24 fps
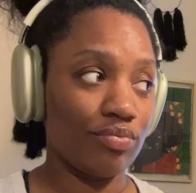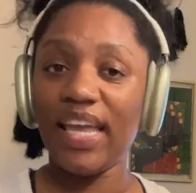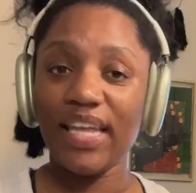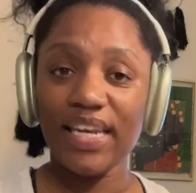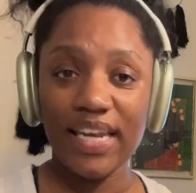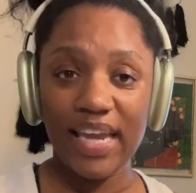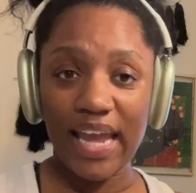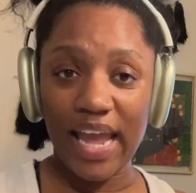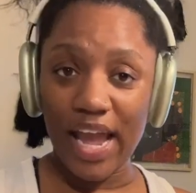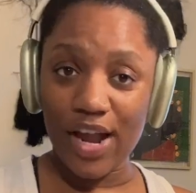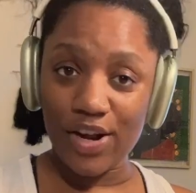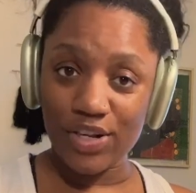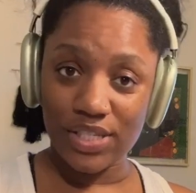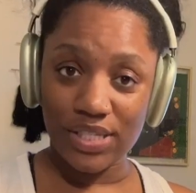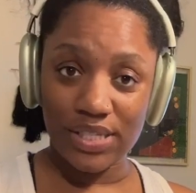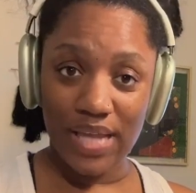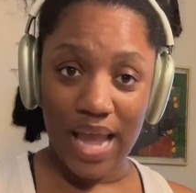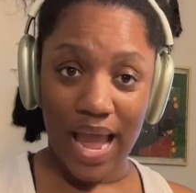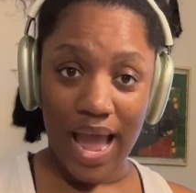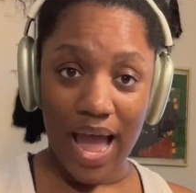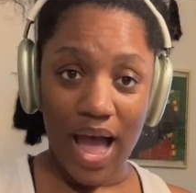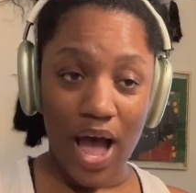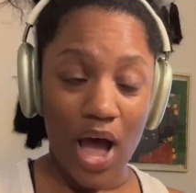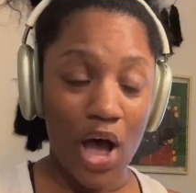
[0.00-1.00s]
Any
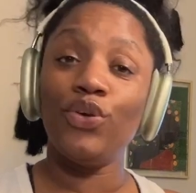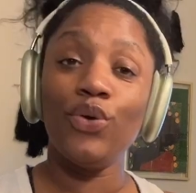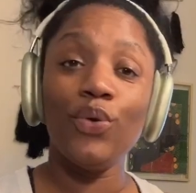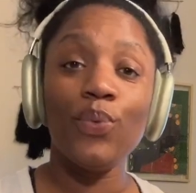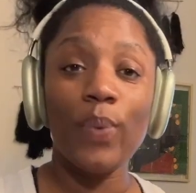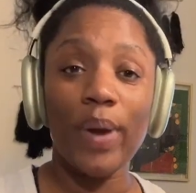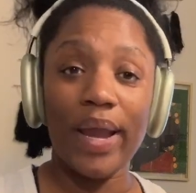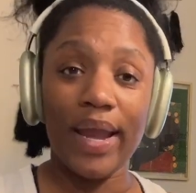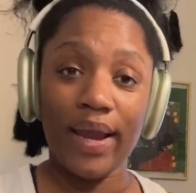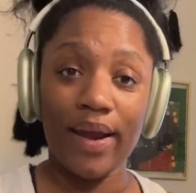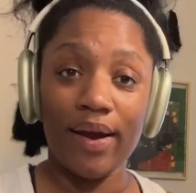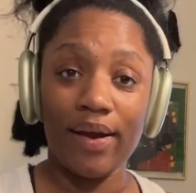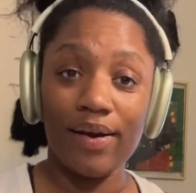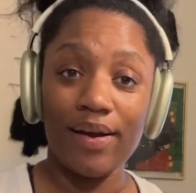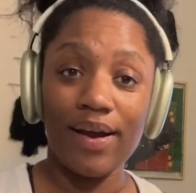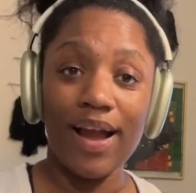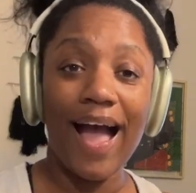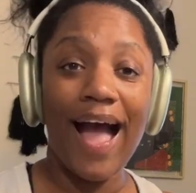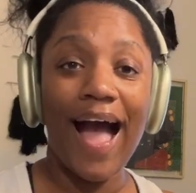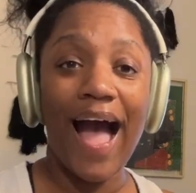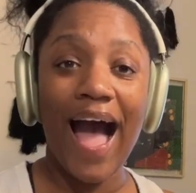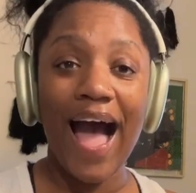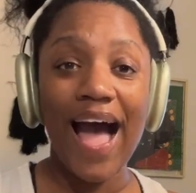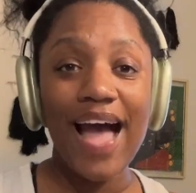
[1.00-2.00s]
hairstyle you
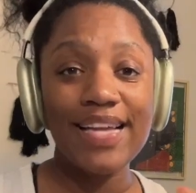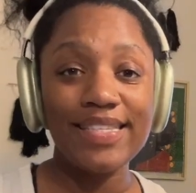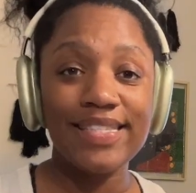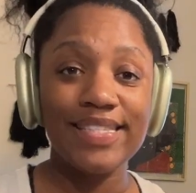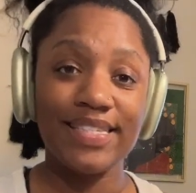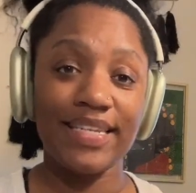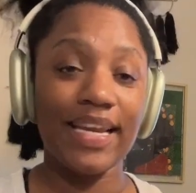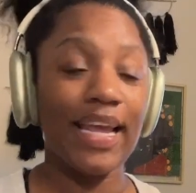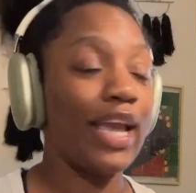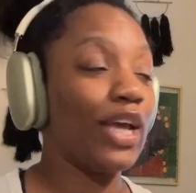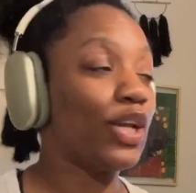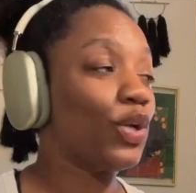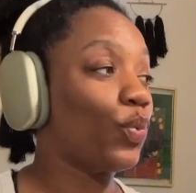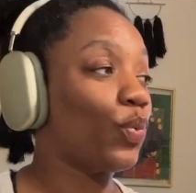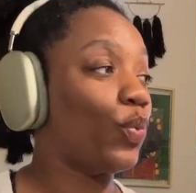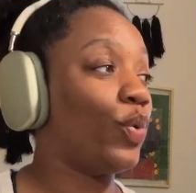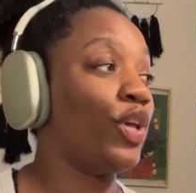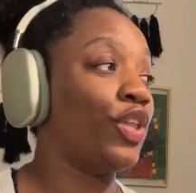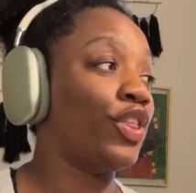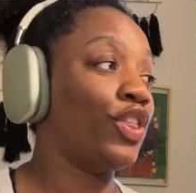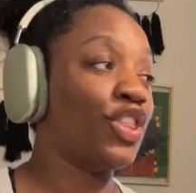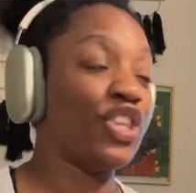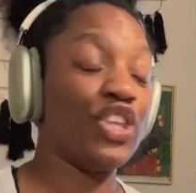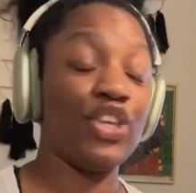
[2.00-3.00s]
wear, I stand with
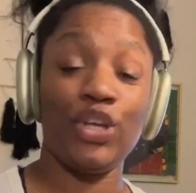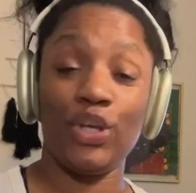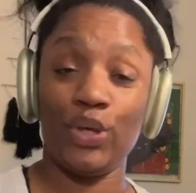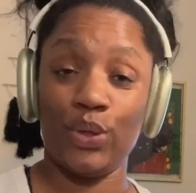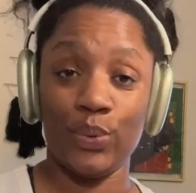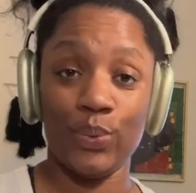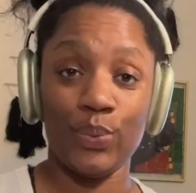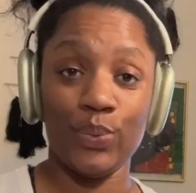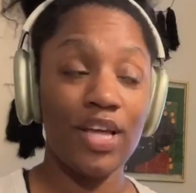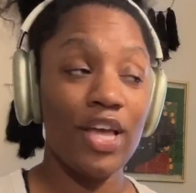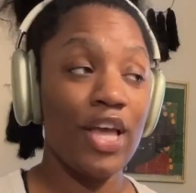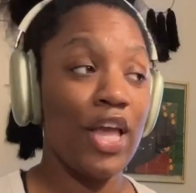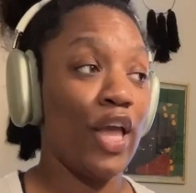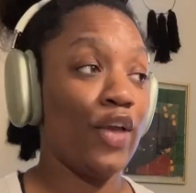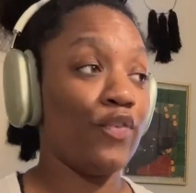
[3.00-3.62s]
you.